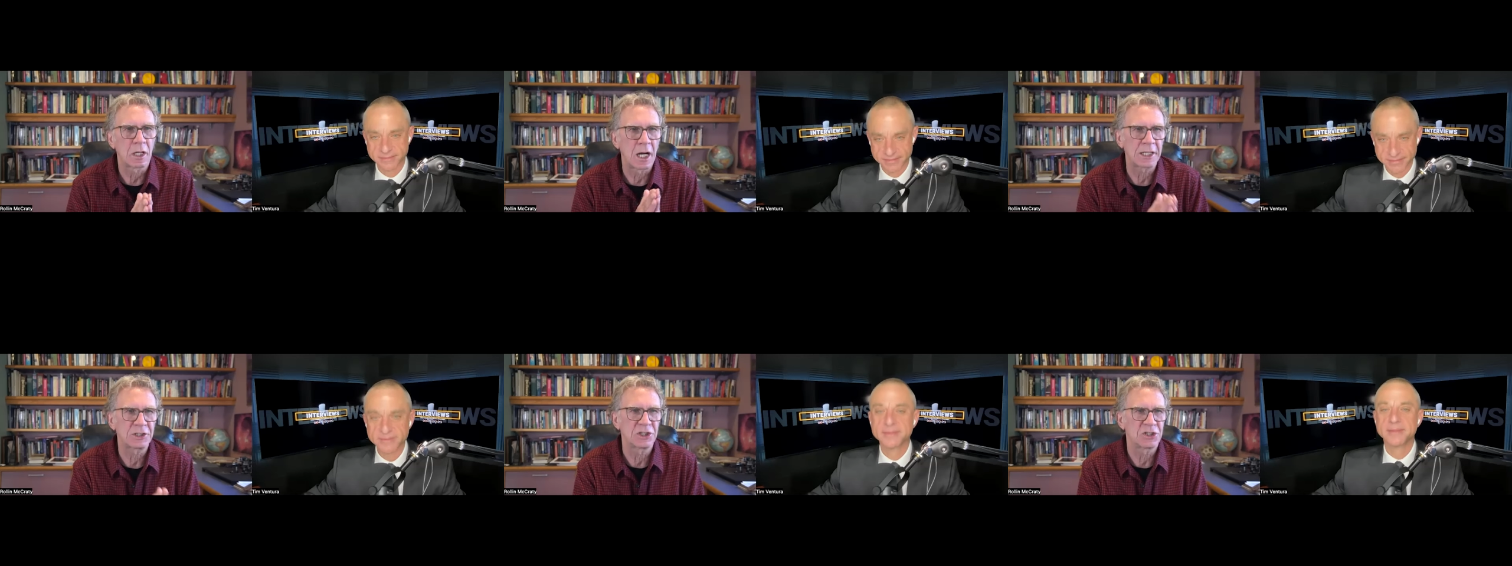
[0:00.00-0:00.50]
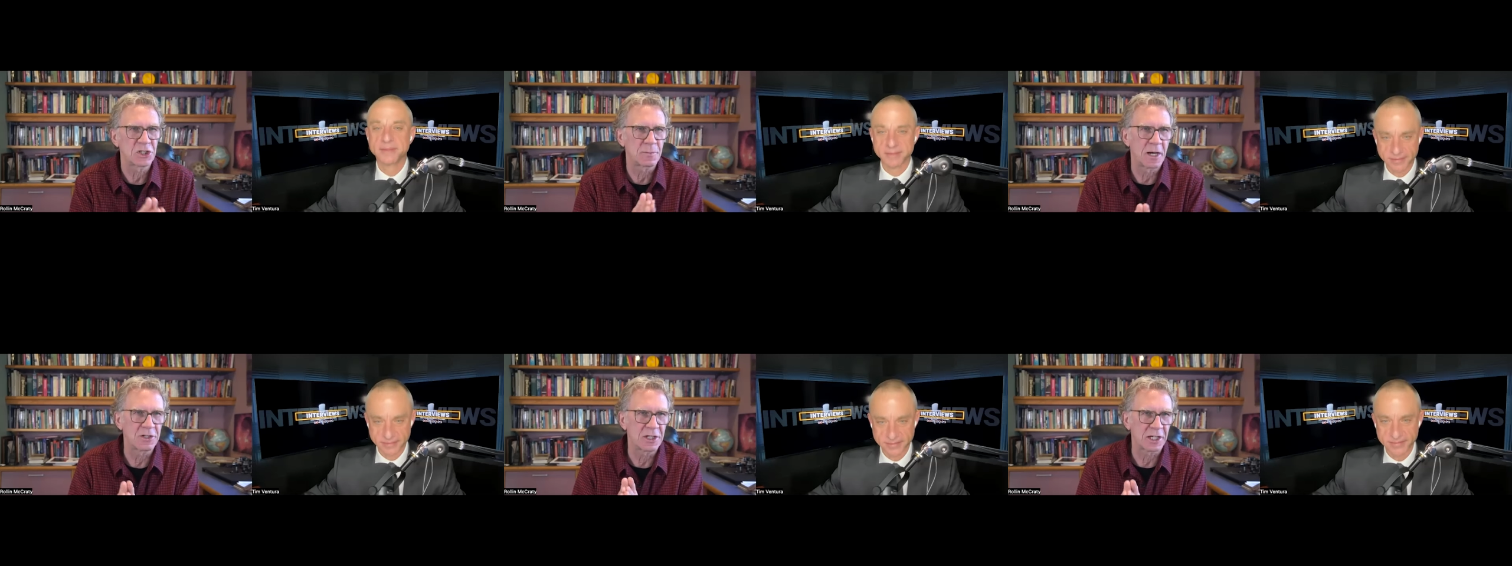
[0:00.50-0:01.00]
Speaker 1: Consciousness
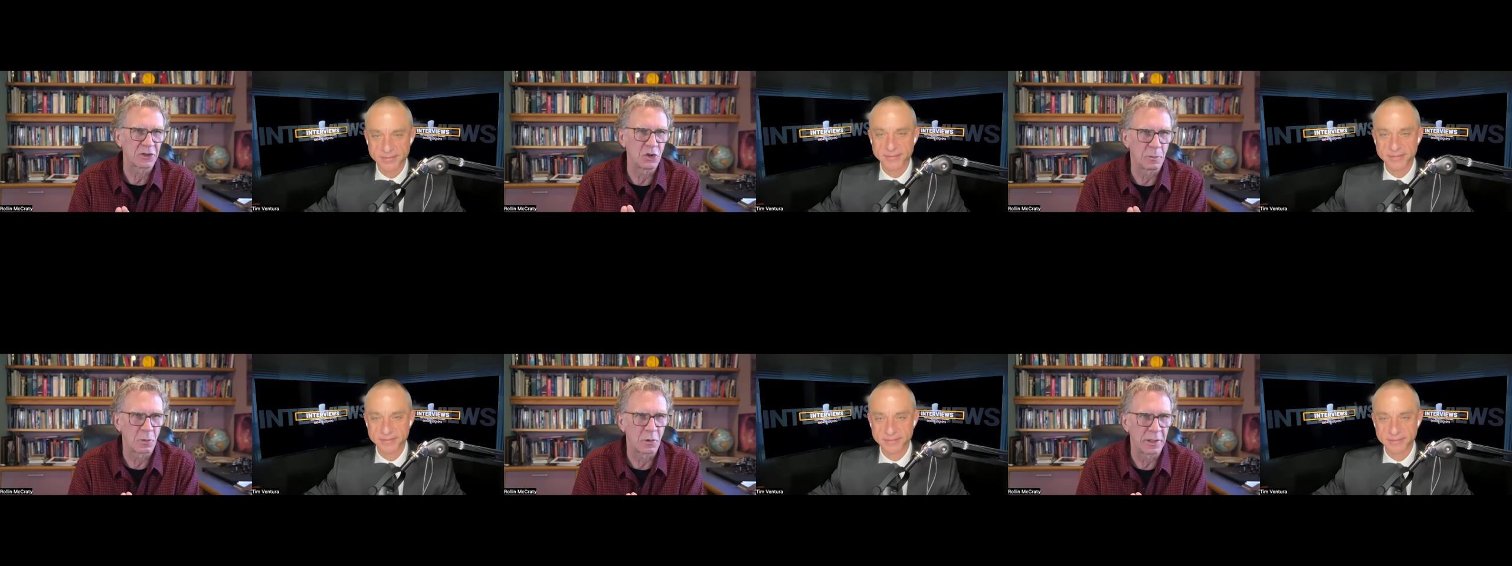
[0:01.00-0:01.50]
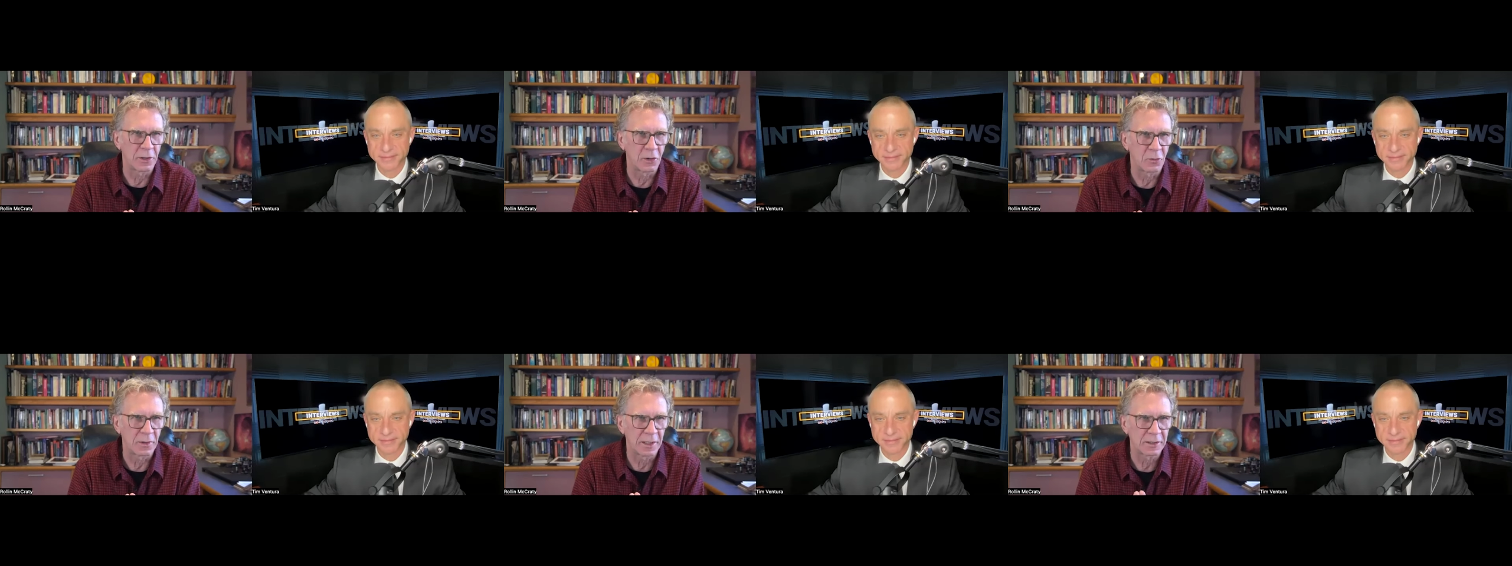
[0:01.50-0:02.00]
Project 2.0.
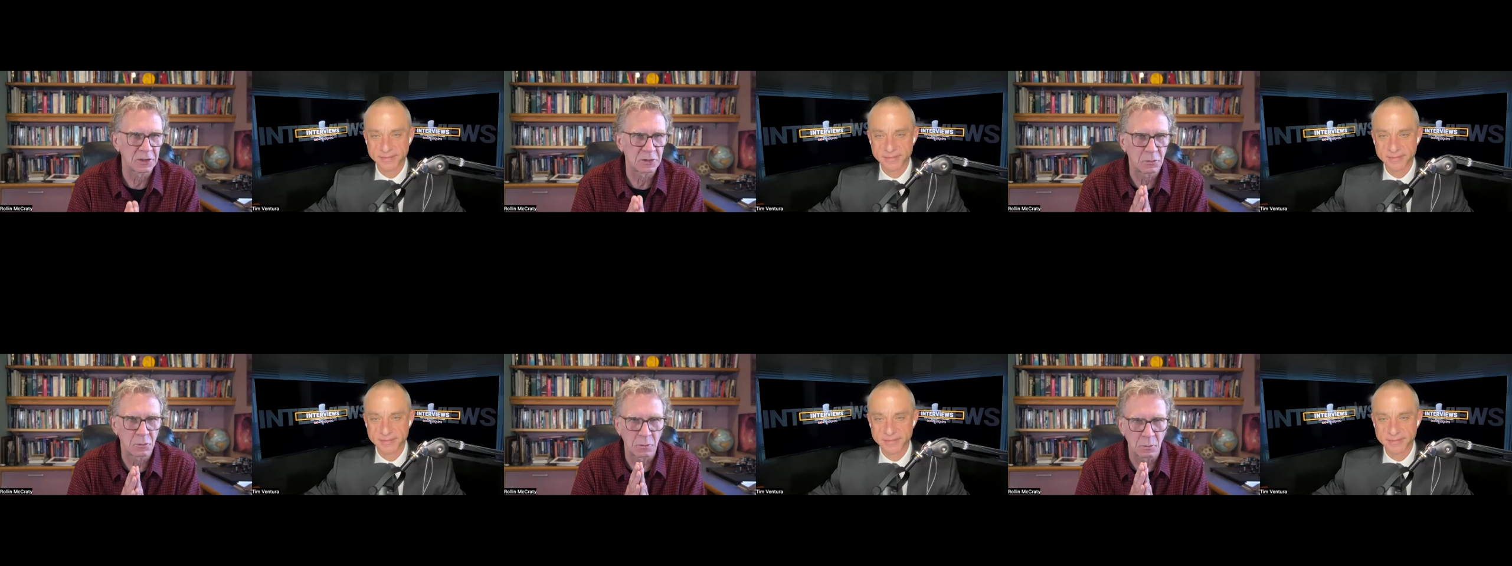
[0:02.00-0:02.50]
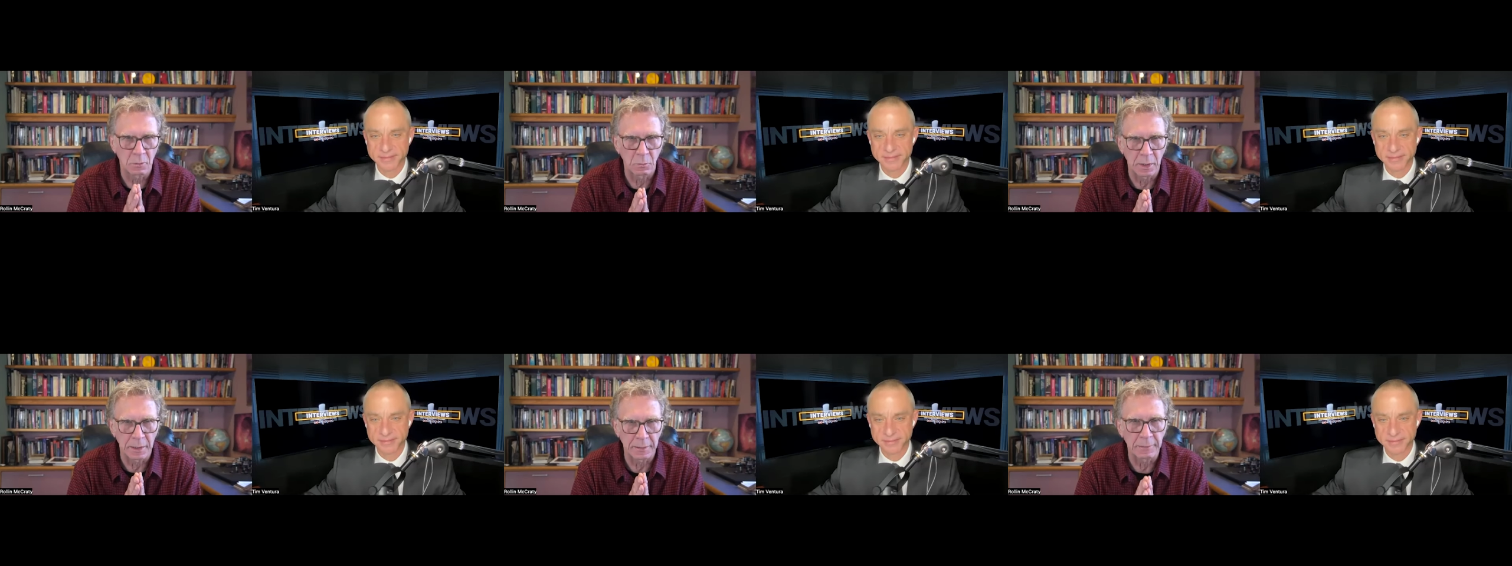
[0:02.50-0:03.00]
That's we're
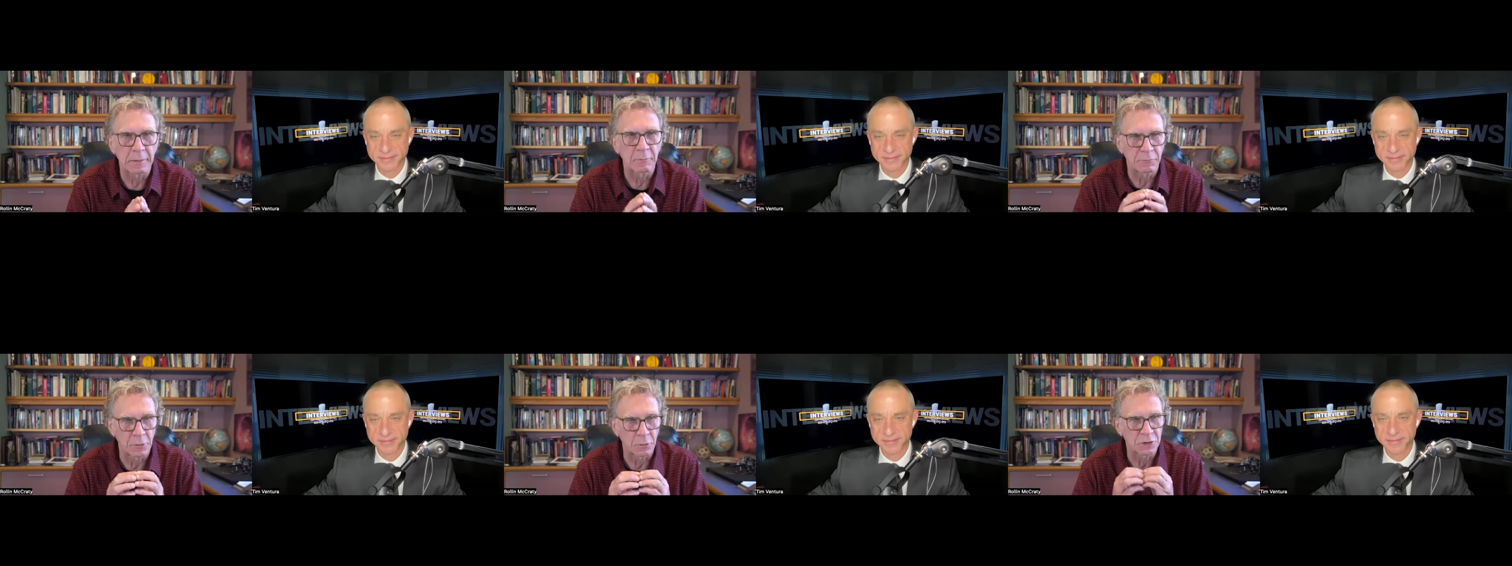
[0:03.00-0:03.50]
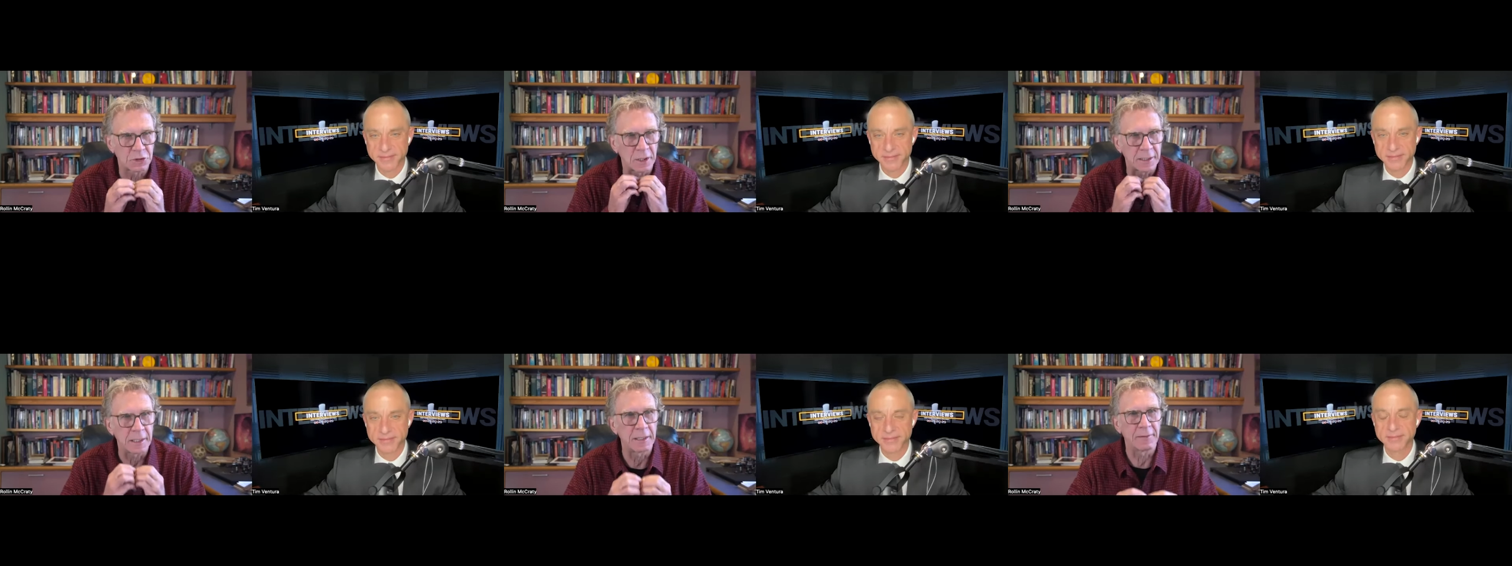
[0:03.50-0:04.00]
really focused on
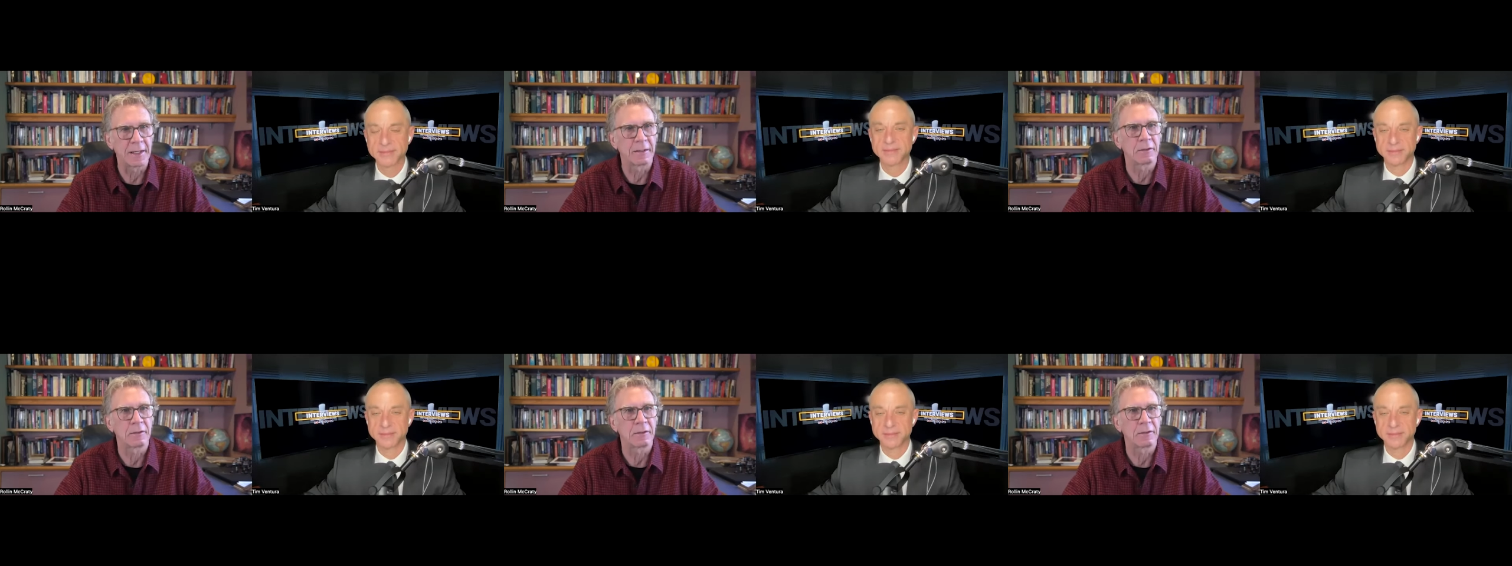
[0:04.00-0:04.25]
getting that